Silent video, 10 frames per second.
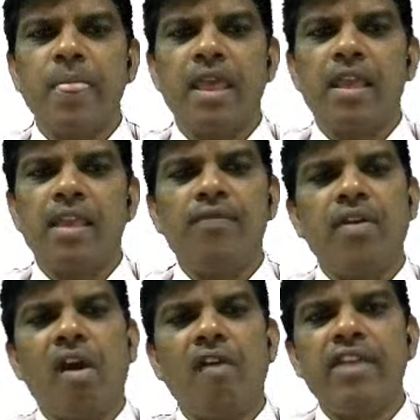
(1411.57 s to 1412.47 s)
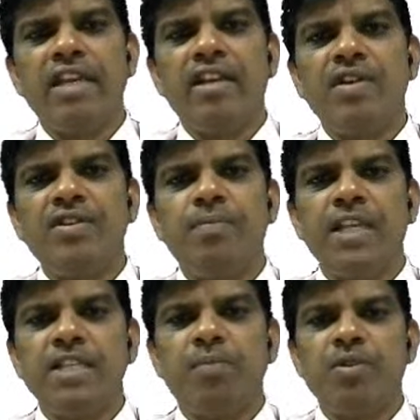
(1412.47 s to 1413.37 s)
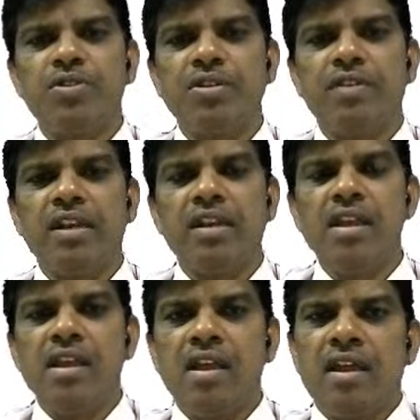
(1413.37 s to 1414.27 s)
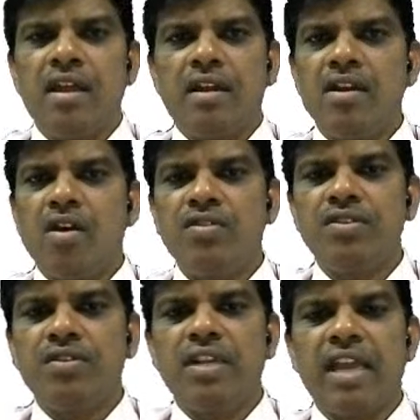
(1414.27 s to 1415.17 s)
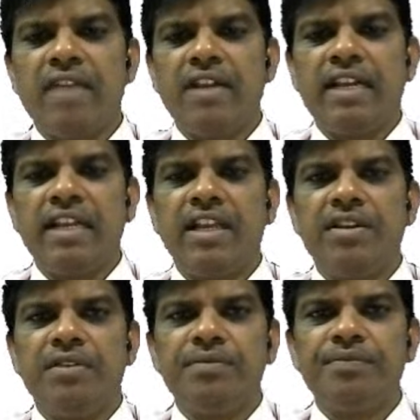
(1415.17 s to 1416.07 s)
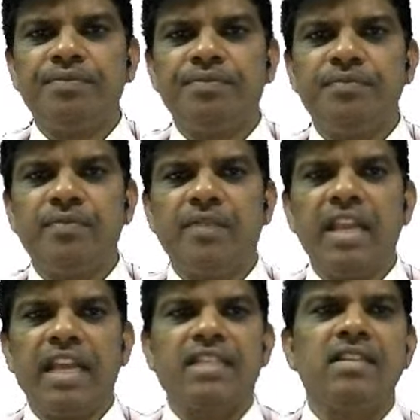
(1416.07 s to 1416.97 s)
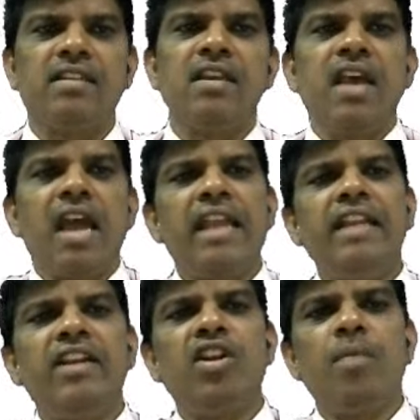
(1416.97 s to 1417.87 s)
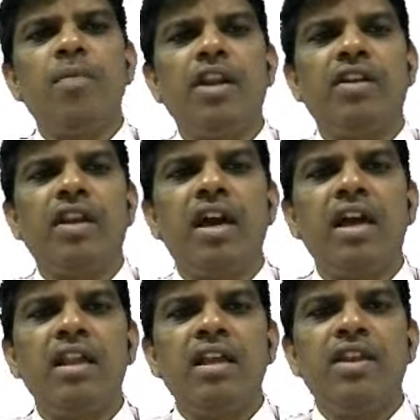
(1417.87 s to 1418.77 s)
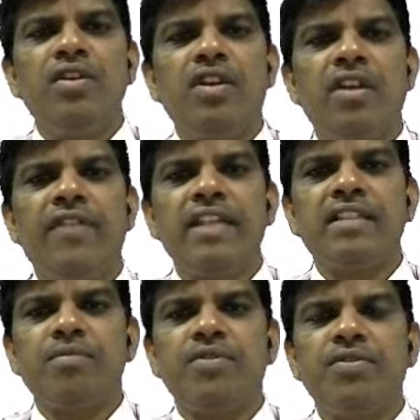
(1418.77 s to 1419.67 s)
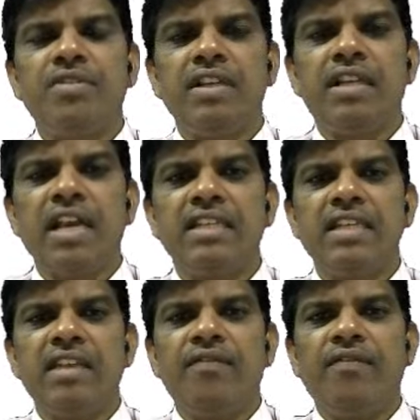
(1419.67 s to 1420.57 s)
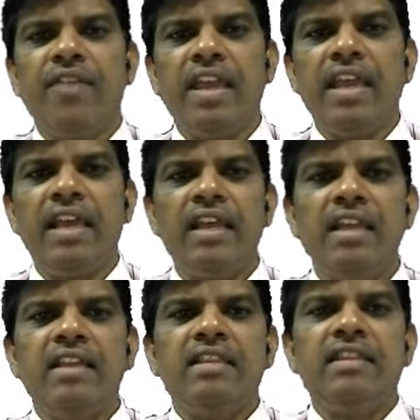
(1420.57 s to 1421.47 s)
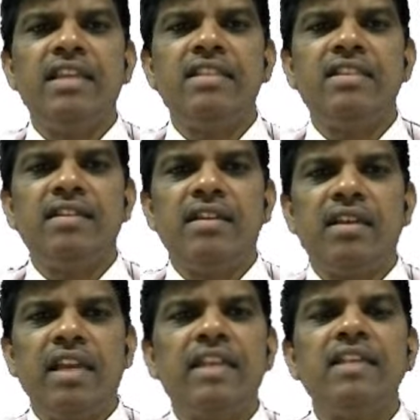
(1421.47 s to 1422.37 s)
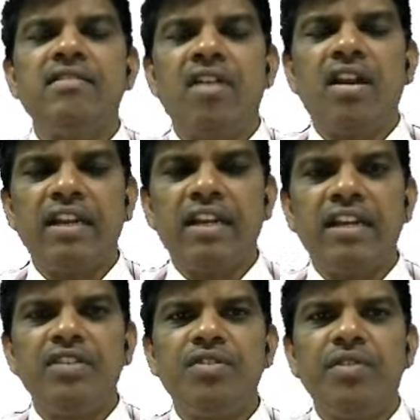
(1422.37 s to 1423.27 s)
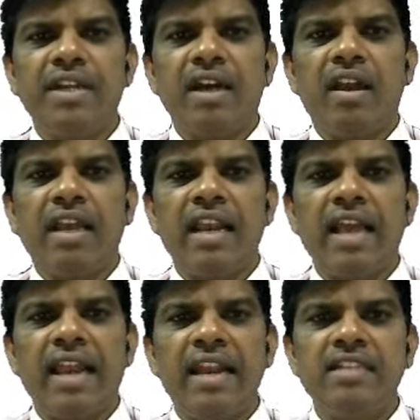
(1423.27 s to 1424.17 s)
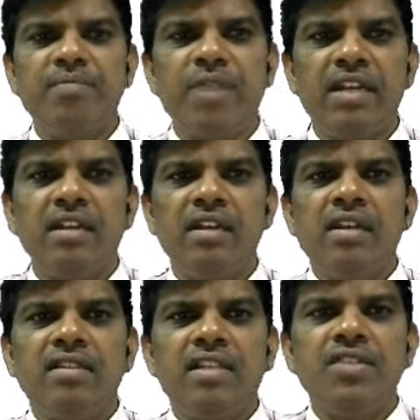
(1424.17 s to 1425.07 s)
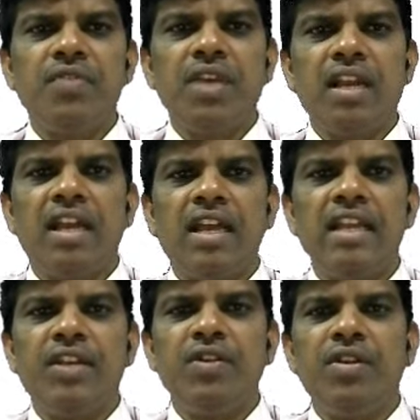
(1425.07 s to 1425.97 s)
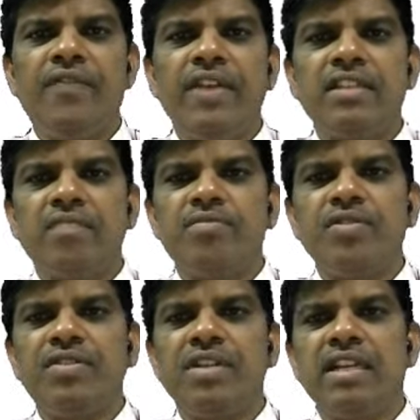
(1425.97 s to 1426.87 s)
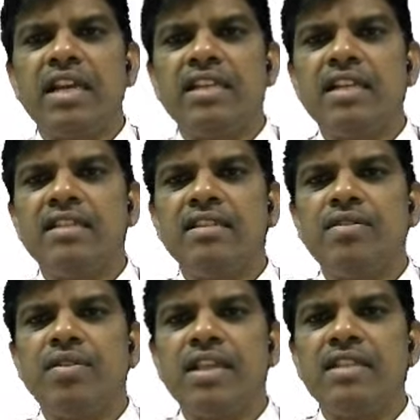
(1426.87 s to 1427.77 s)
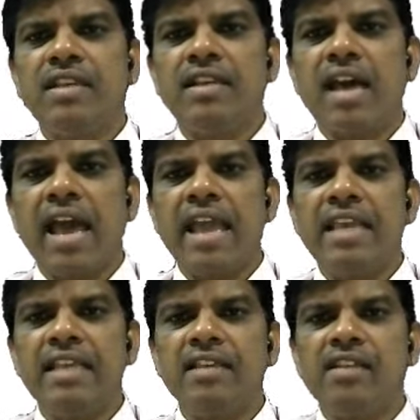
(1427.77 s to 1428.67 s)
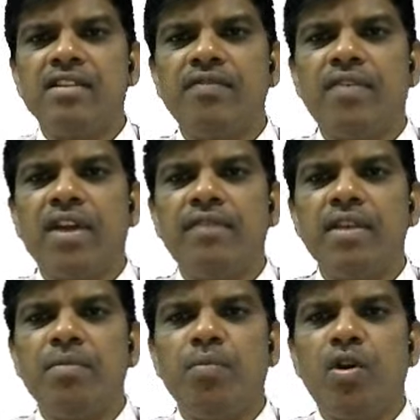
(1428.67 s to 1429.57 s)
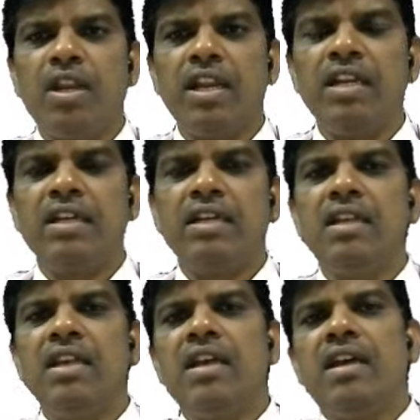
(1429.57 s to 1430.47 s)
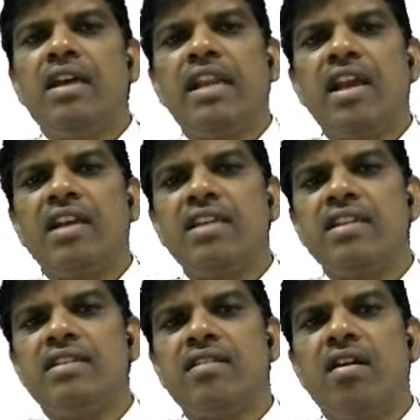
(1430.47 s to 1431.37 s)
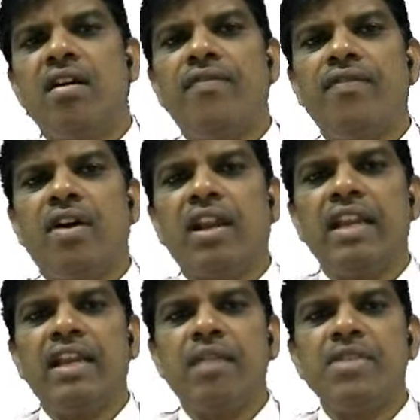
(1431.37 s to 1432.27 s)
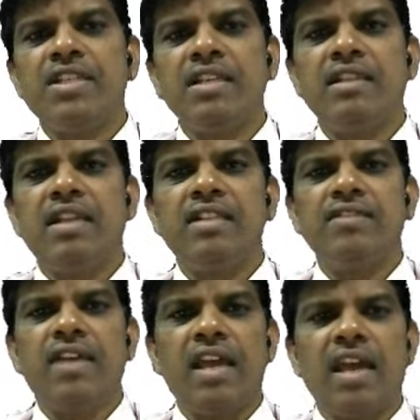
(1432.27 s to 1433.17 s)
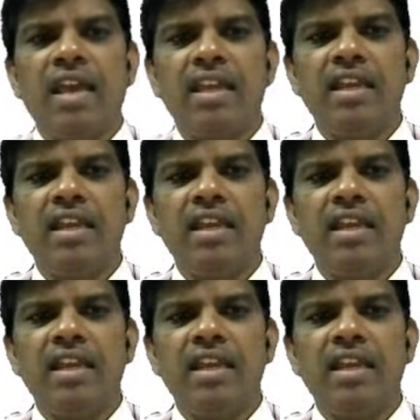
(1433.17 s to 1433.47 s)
If you have any doubts, please post your doubts so that I will clear you. Next, an intramolecular nucleophilic substitution reaction, where this, it is not related to your alkyl halides, but since we are learning nucleophilic substitution reactions, so SNI is also one of the important reactions of organic chemistry. That is why I